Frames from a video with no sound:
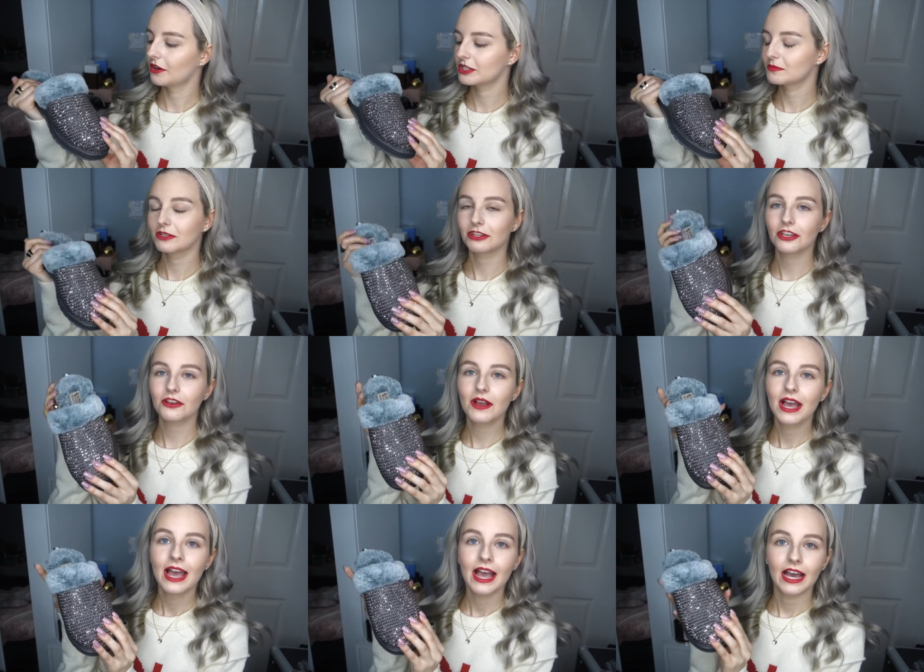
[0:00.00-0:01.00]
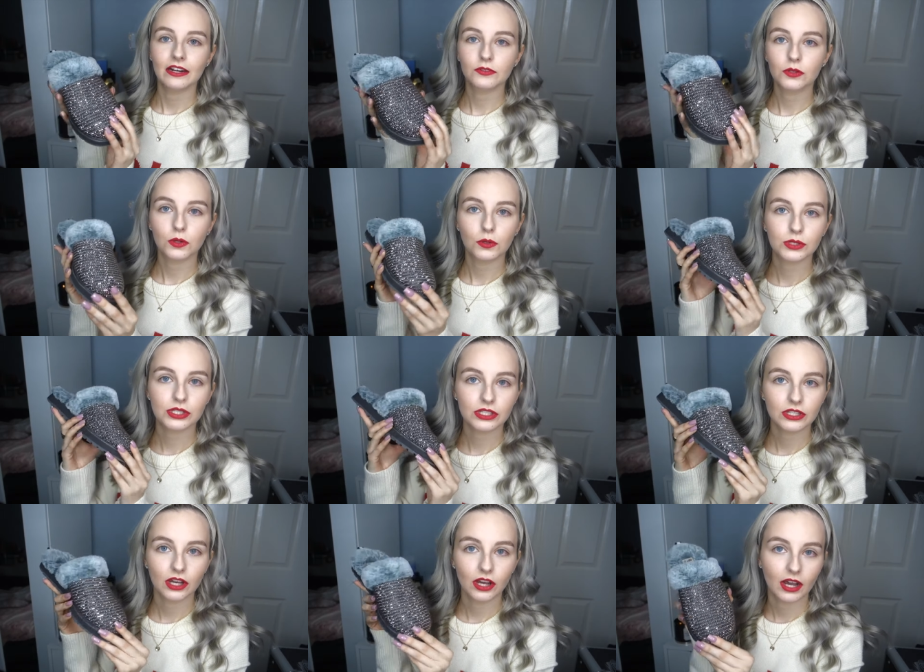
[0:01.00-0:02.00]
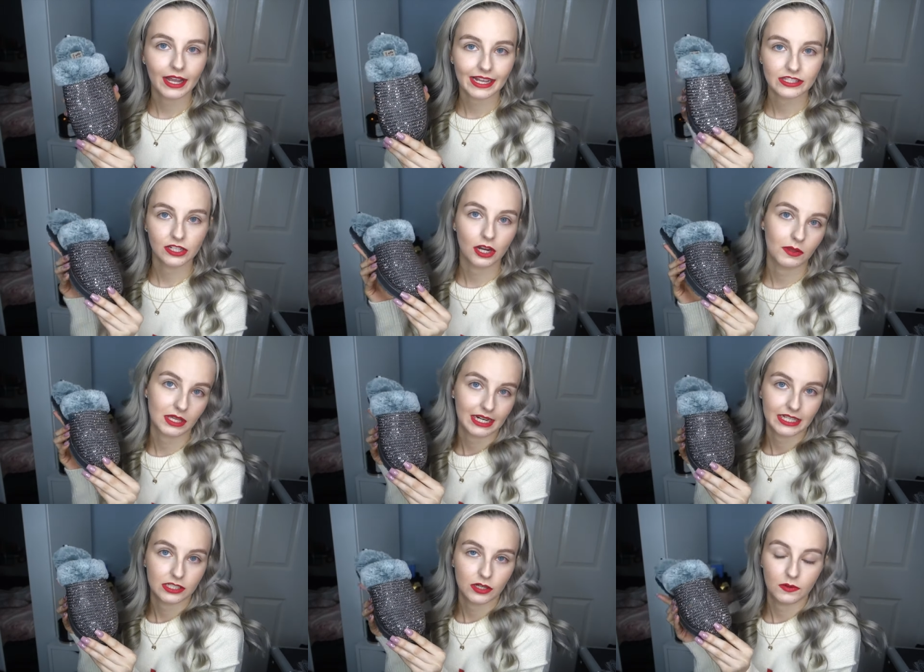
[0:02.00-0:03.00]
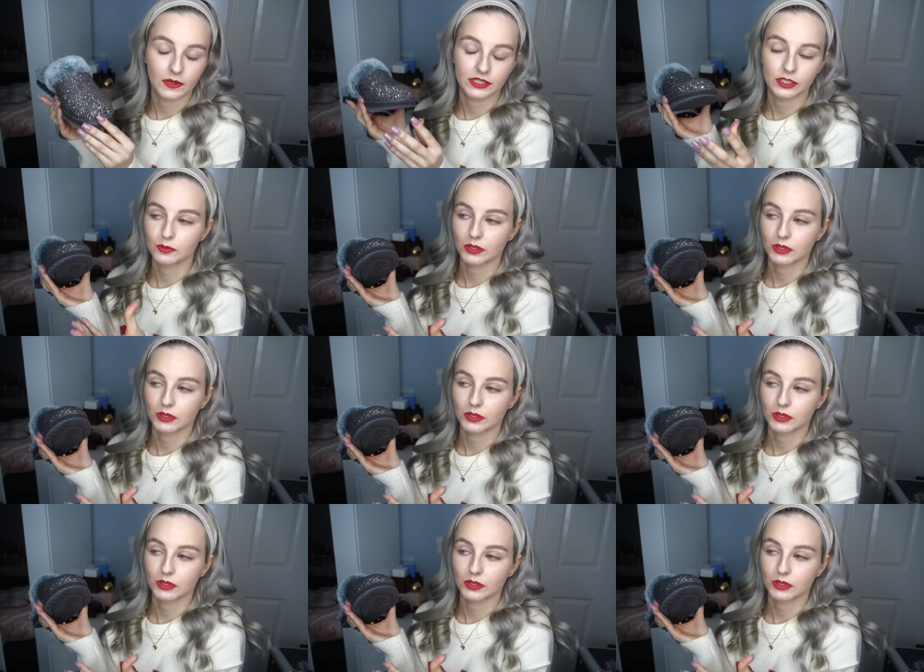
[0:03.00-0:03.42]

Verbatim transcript: honest with you. And of course, I had to go with the glittery ones